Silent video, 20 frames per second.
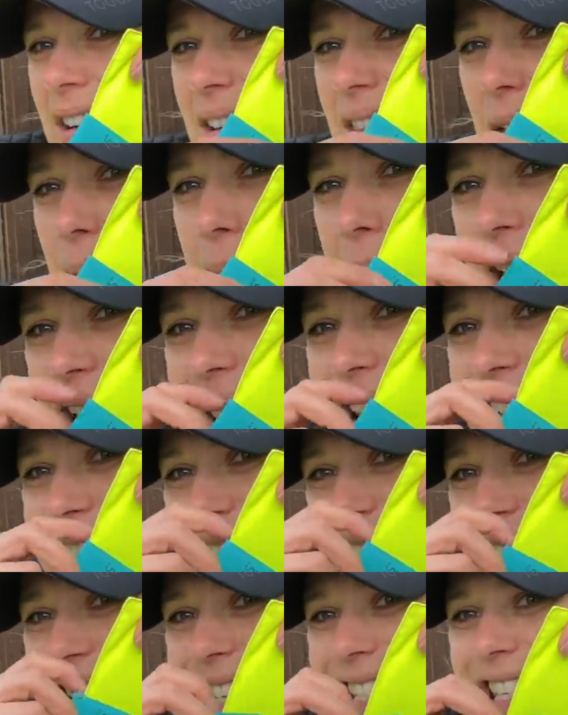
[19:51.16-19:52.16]
they're
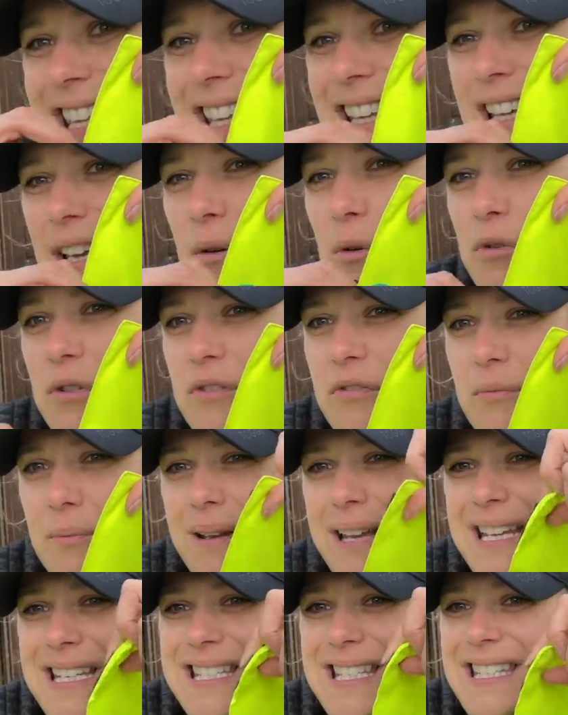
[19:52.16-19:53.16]
magnetic, so they can go all different
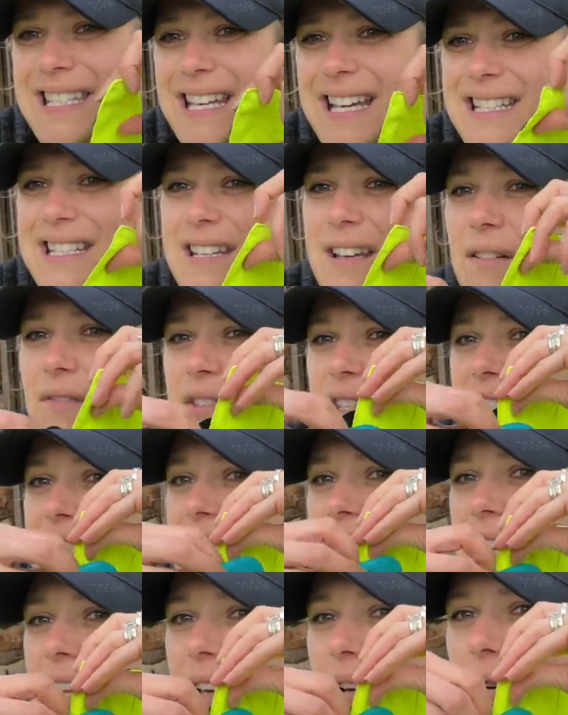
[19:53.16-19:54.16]
places. Say I didn't have this
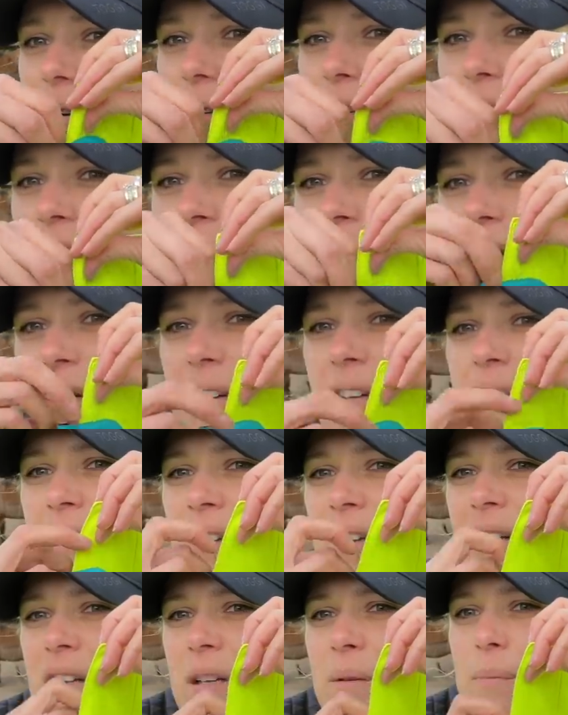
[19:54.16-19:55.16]
jacket on,
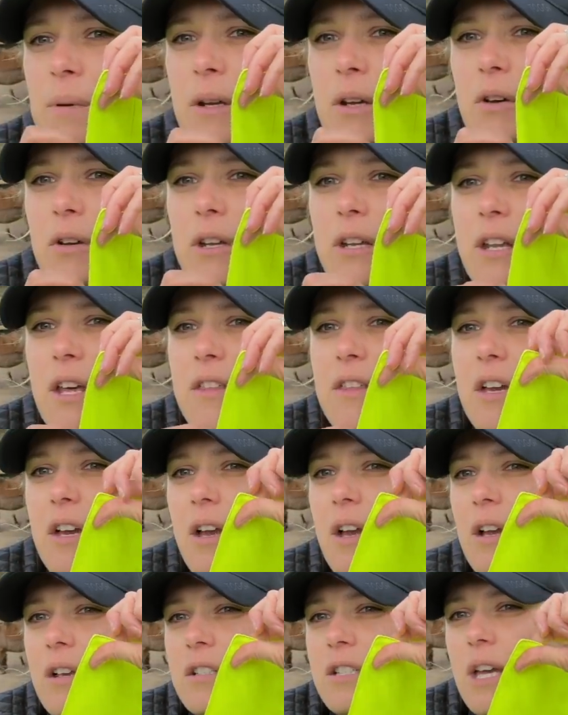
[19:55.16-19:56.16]
put it on another
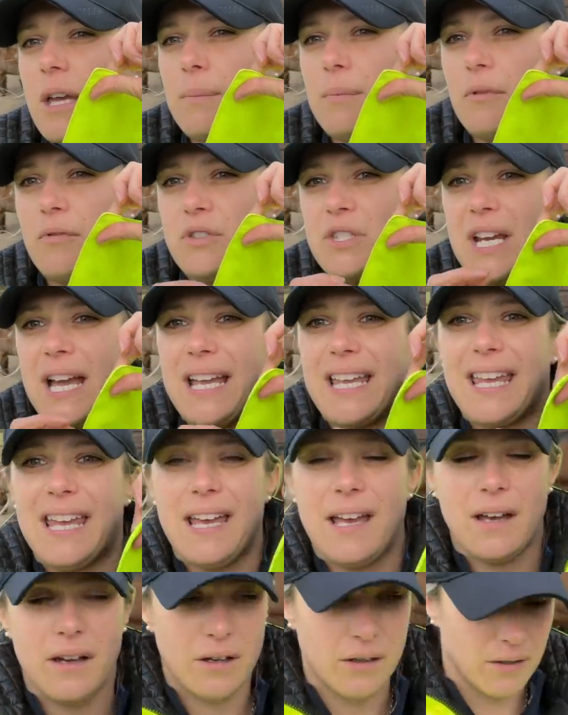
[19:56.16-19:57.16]
type of
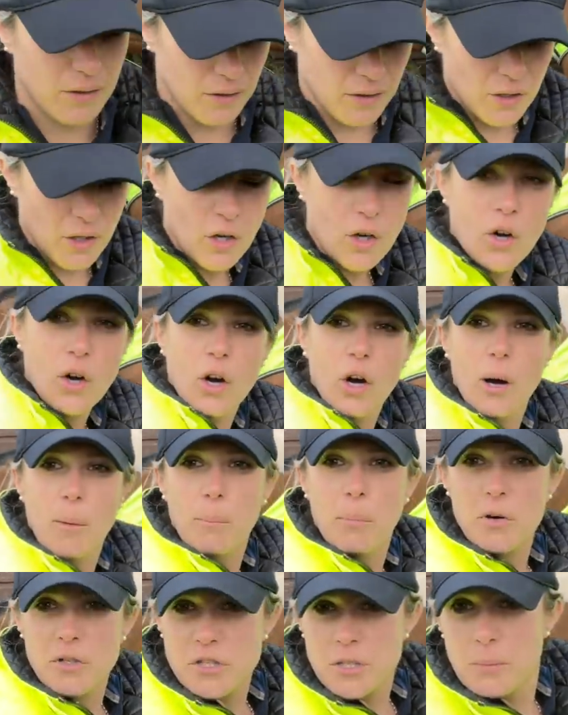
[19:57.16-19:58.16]
jacket.
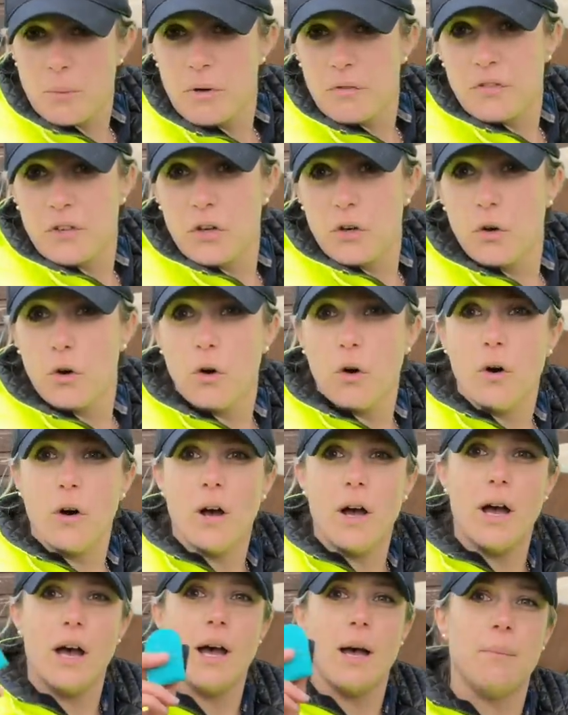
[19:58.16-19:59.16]
Bottom of your
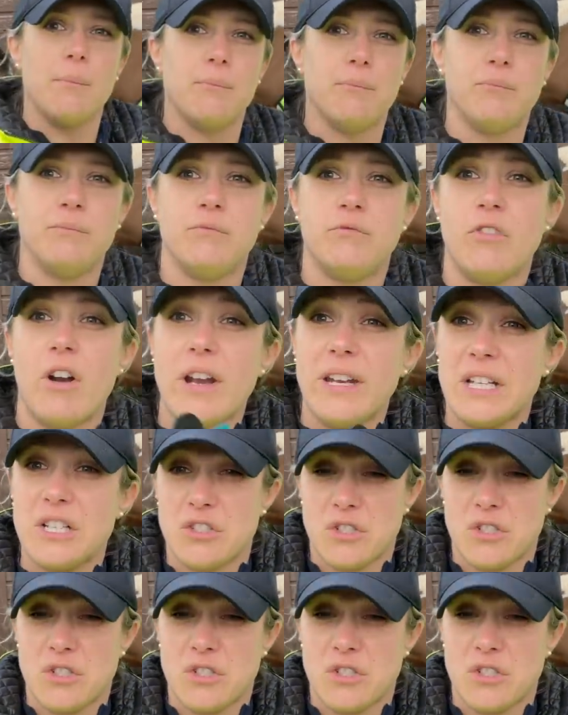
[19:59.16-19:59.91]
running